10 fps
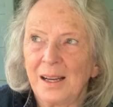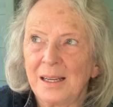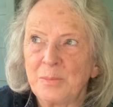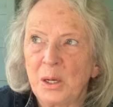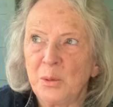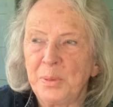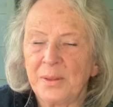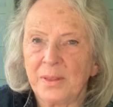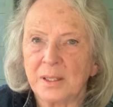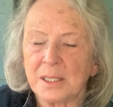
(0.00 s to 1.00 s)
I'm
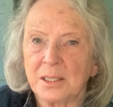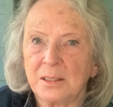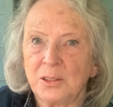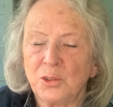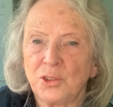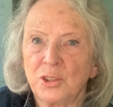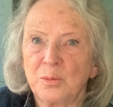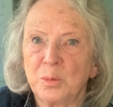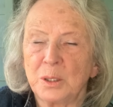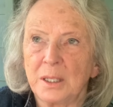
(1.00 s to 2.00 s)
hoping that
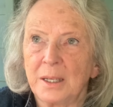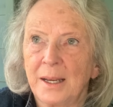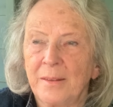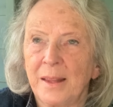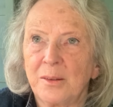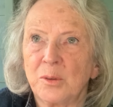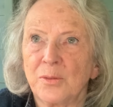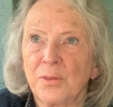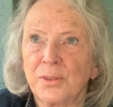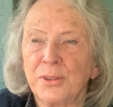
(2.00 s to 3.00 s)
YouTube will allow that
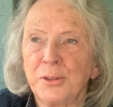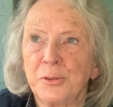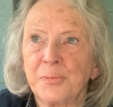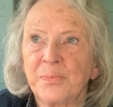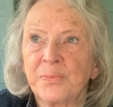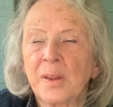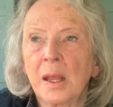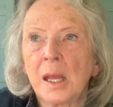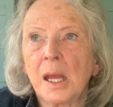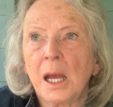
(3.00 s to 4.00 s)
one through.
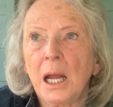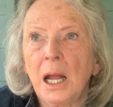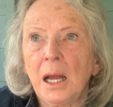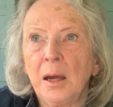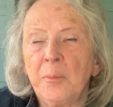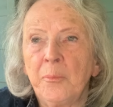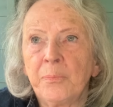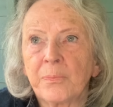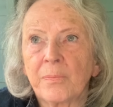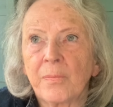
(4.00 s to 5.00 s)

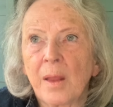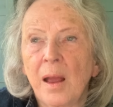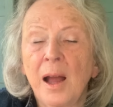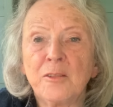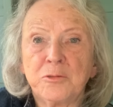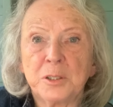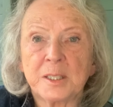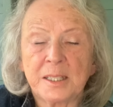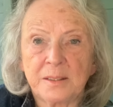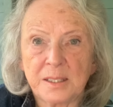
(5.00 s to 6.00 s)
I've
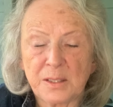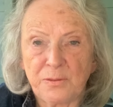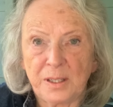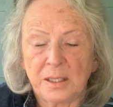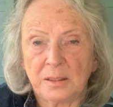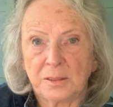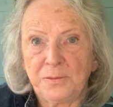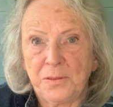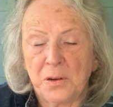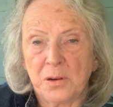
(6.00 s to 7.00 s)
worked in this field
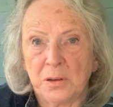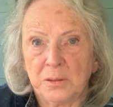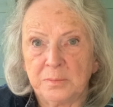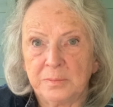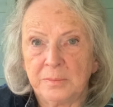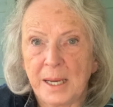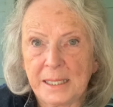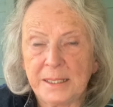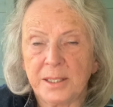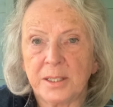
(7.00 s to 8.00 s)
for
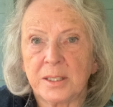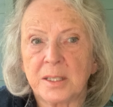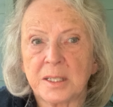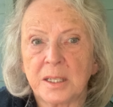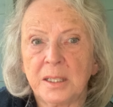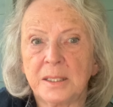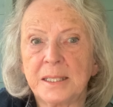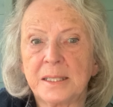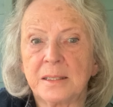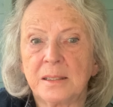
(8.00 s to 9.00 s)
many years and
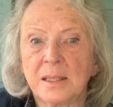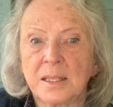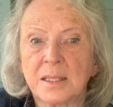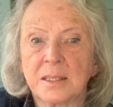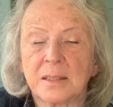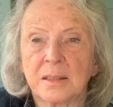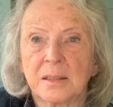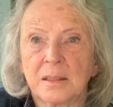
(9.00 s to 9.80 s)
it is